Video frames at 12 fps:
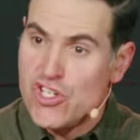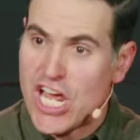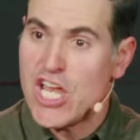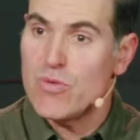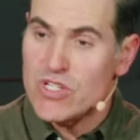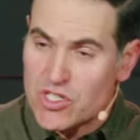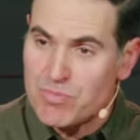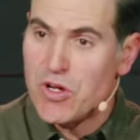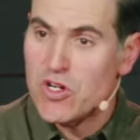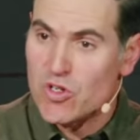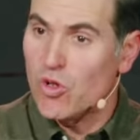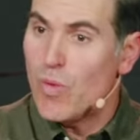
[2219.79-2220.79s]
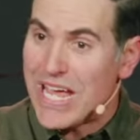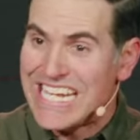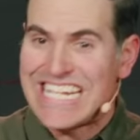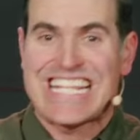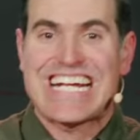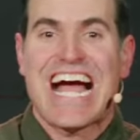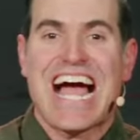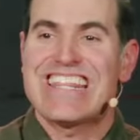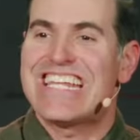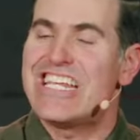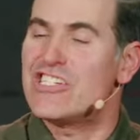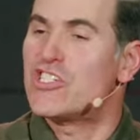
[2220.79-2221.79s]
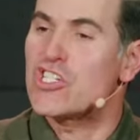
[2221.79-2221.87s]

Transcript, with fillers: genuine spiritual awakening, the kind that he is